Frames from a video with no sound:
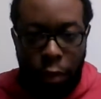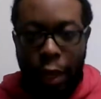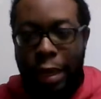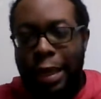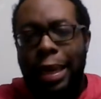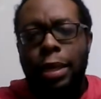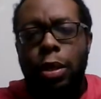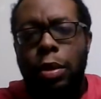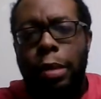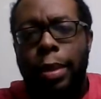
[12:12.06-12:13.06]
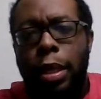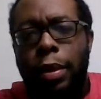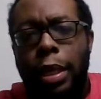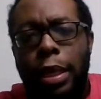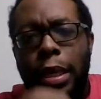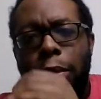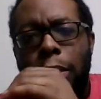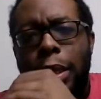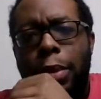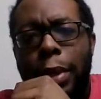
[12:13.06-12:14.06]
And Deion Jones, I believe. I think
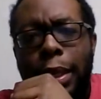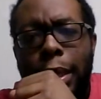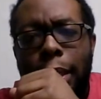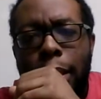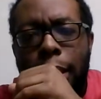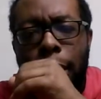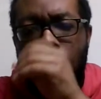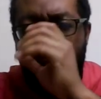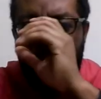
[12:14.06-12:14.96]
Deion in there.